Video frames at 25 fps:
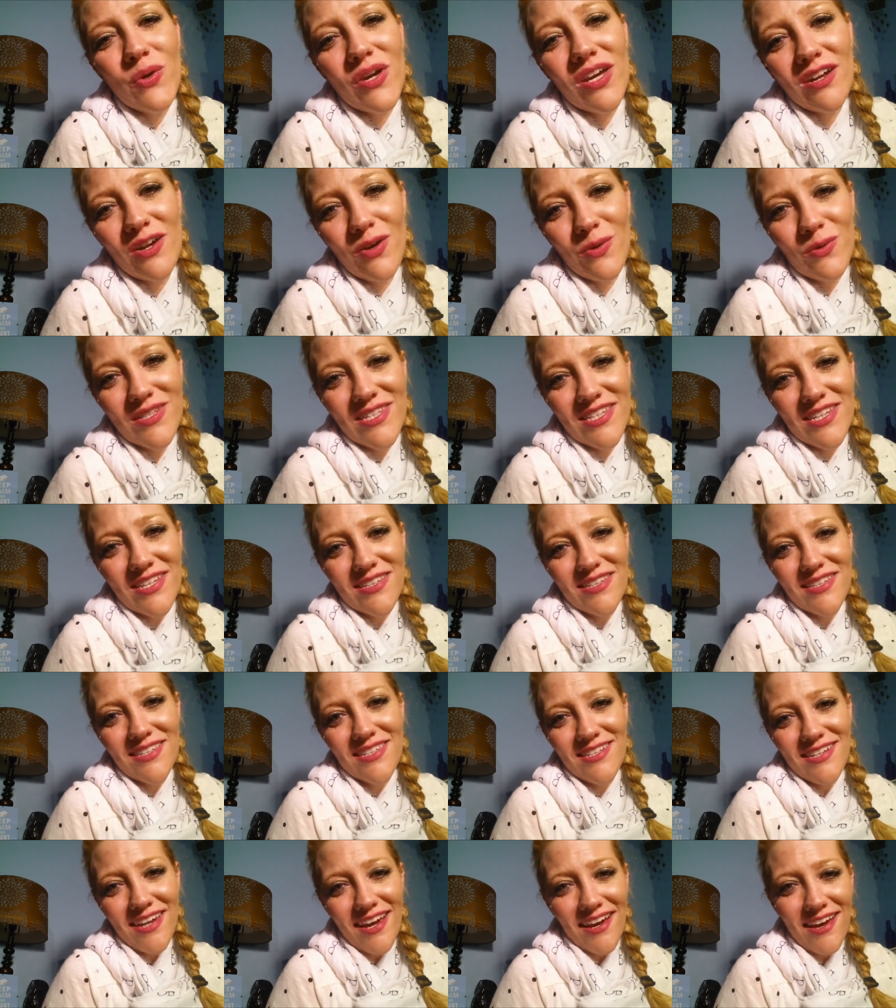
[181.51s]
you can always
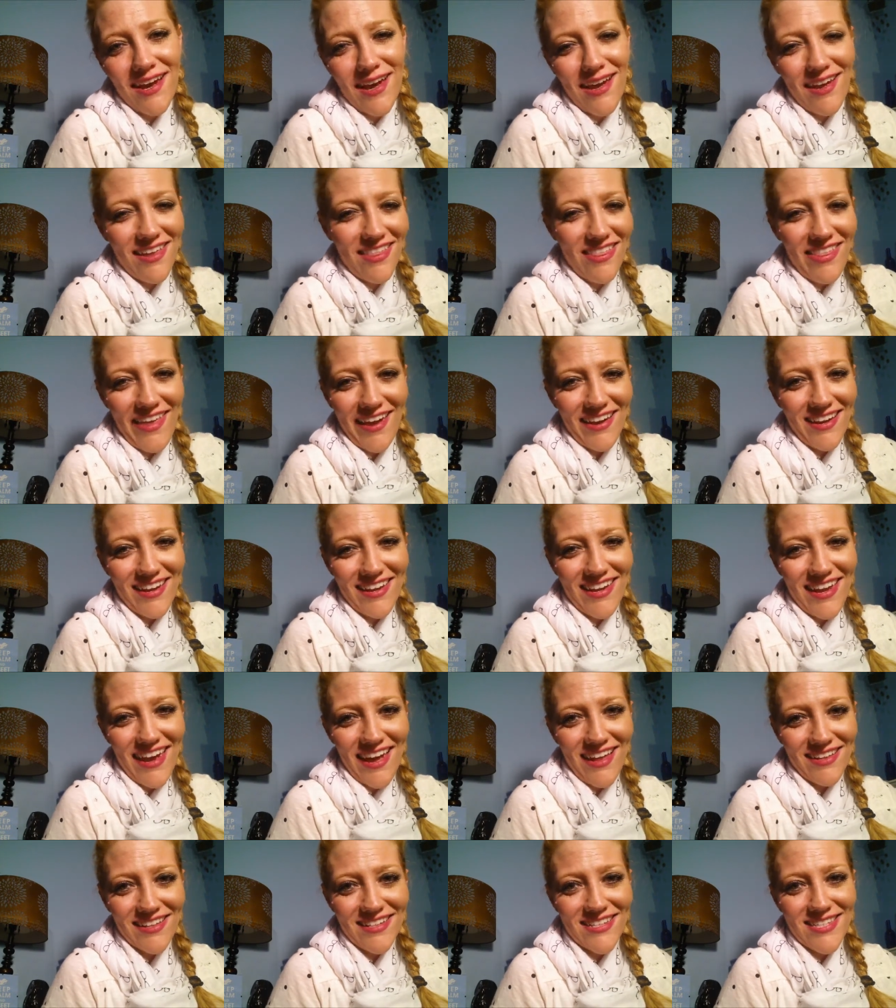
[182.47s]
get stuck in that
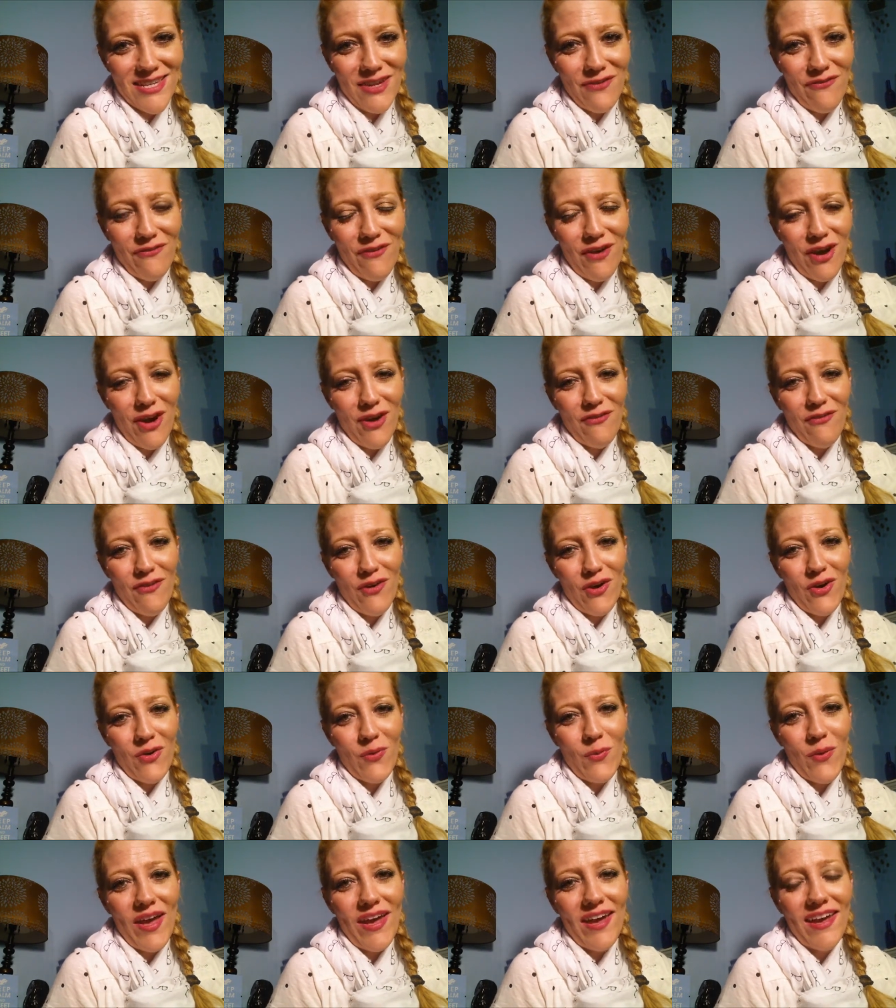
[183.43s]
galaxy far,
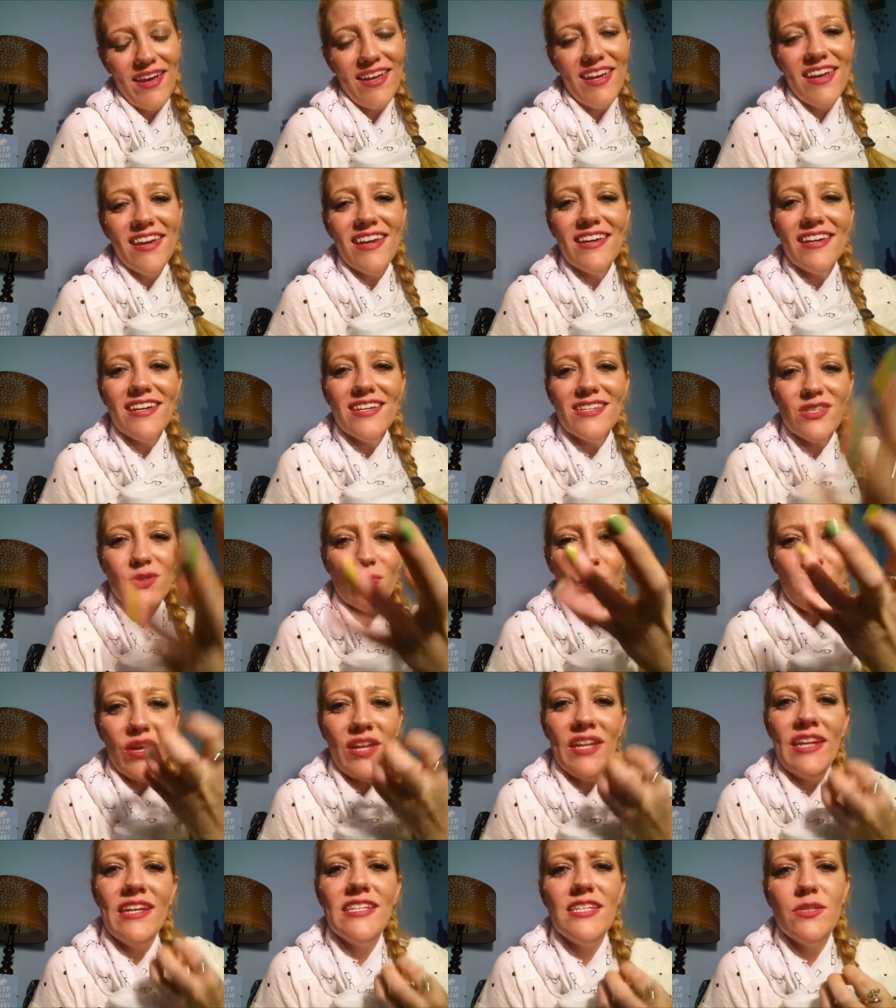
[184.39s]
far away, so
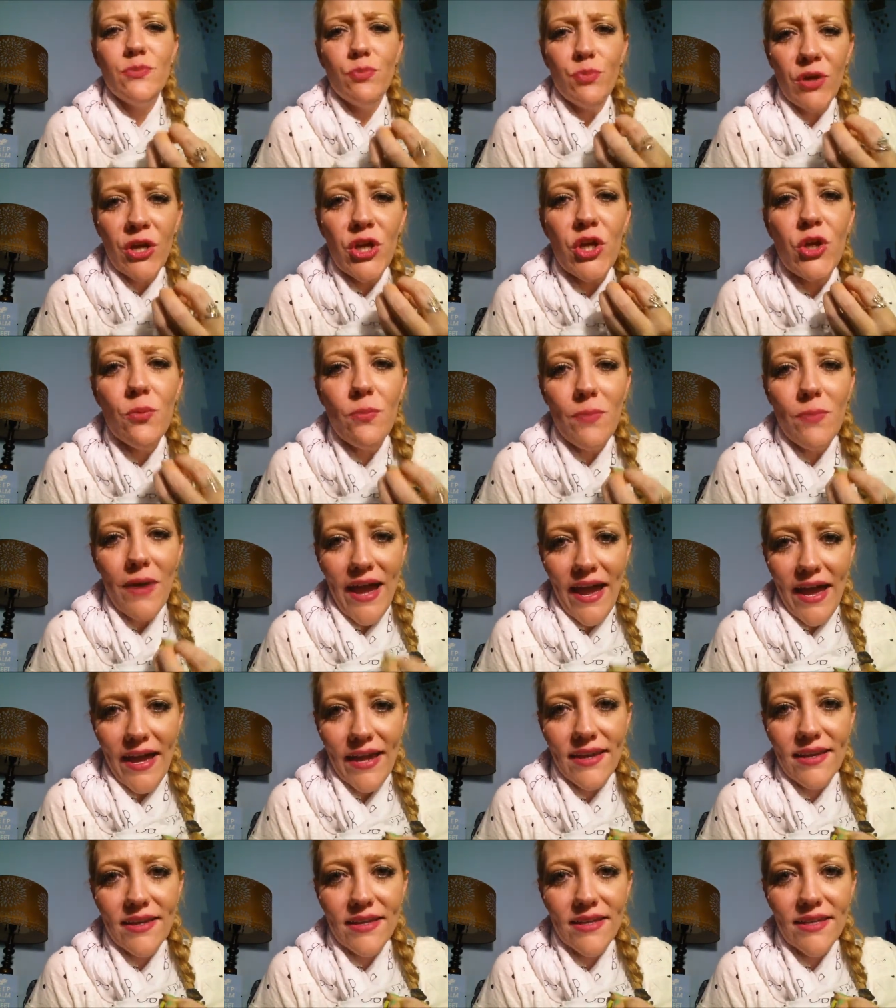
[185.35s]
we need to bring you back.